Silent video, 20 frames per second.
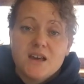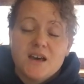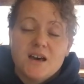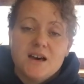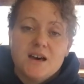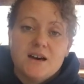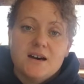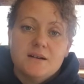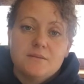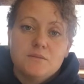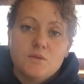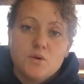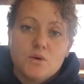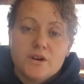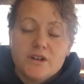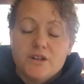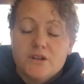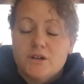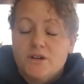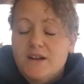um,
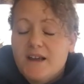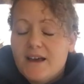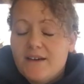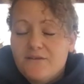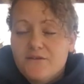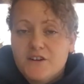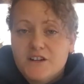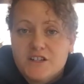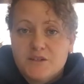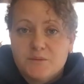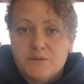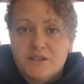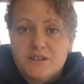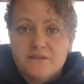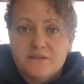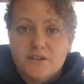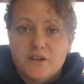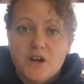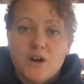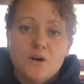or you don't have fresh milk
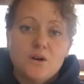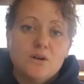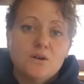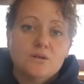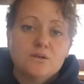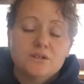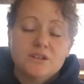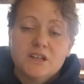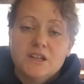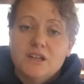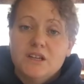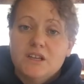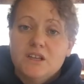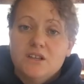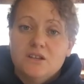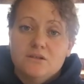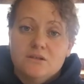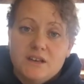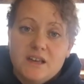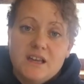of your own,
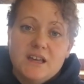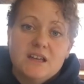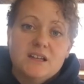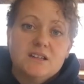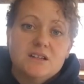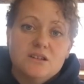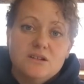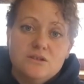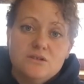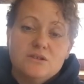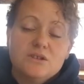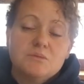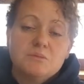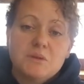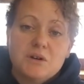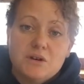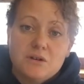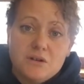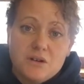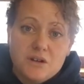you can use
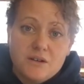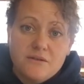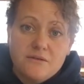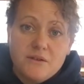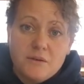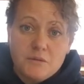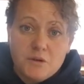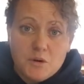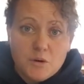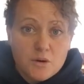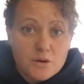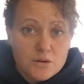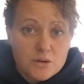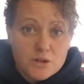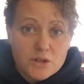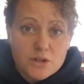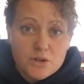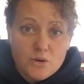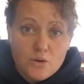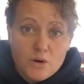milk from the
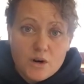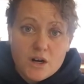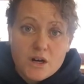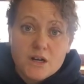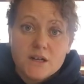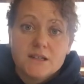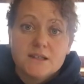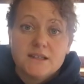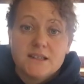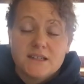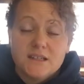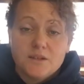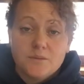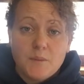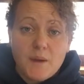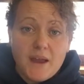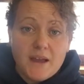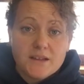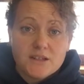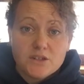grocery store that is
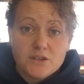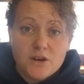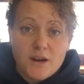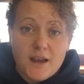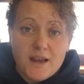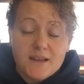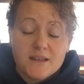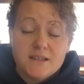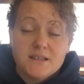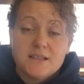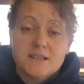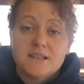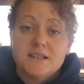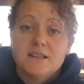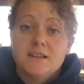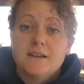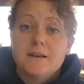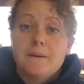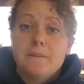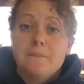pasteurized
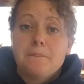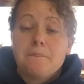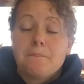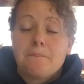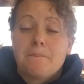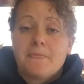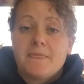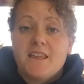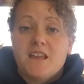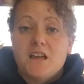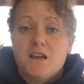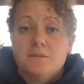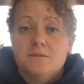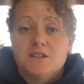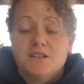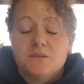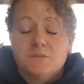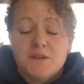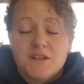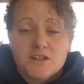um,
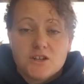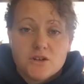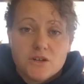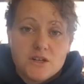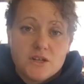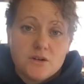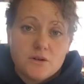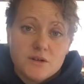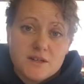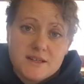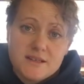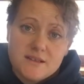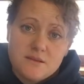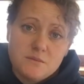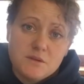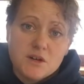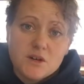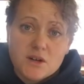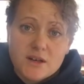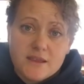just make sure you don't get the
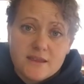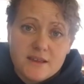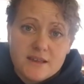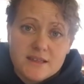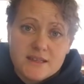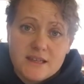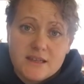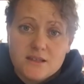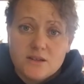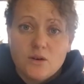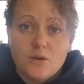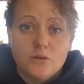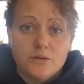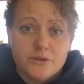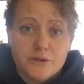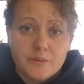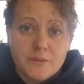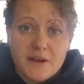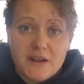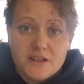milk that says
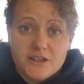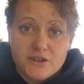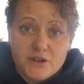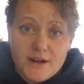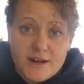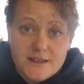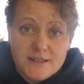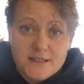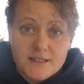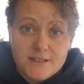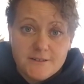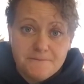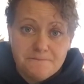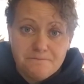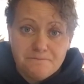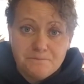ultra pasteurized.